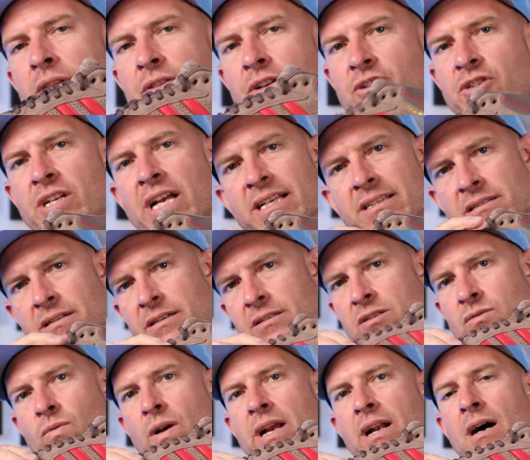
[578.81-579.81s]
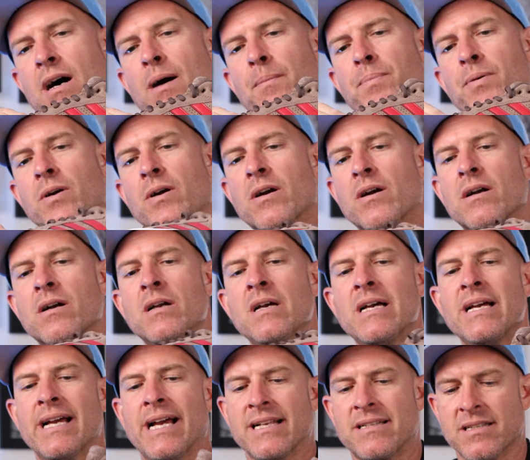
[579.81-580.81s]
the chestnut suede upper.
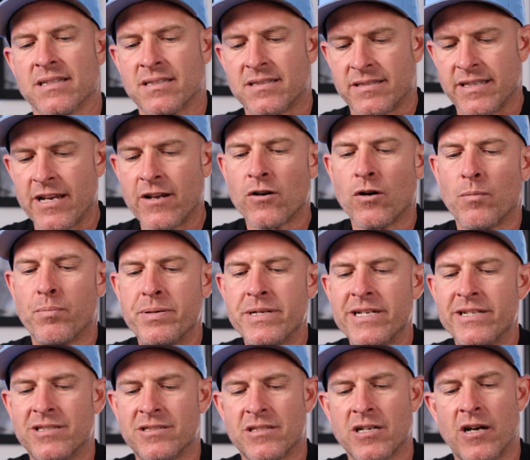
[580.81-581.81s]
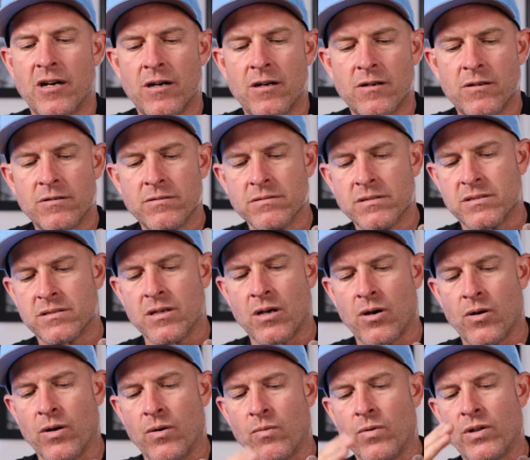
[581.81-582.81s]
It's a single piece toe,
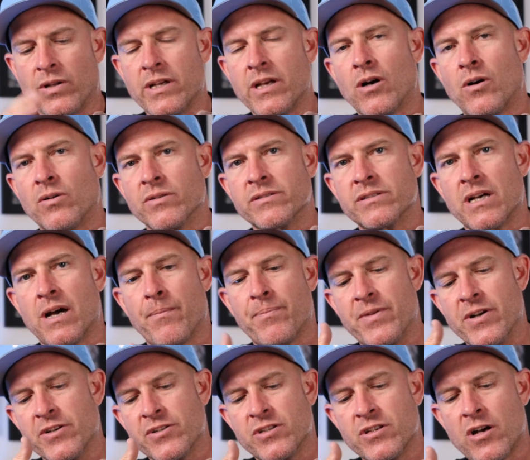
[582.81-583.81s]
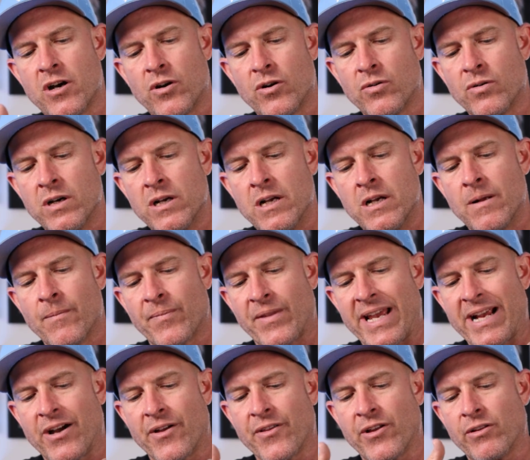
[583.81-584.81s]
so it really holds up. There's no,
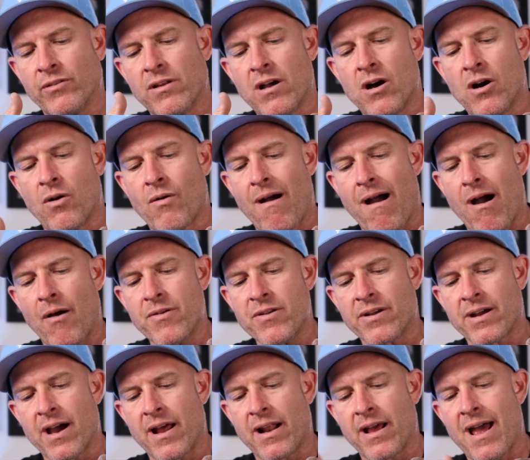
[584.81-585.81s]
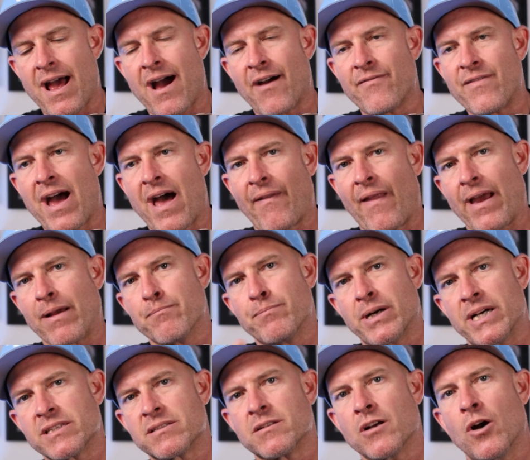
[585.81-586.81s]
like on the low, how you kind of have that like
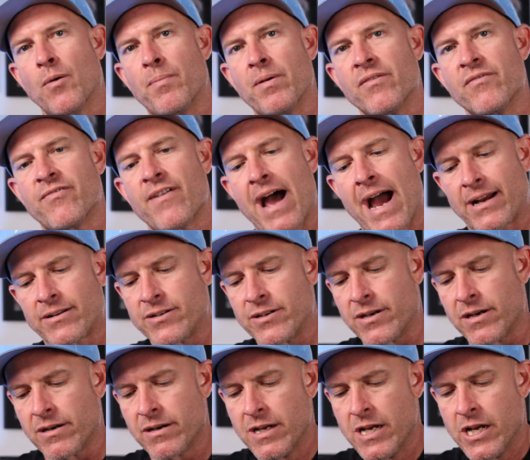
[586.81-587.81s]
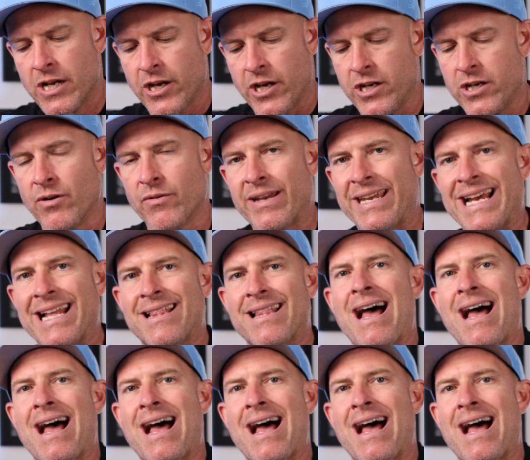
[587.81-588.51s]
bust open factor. You don't get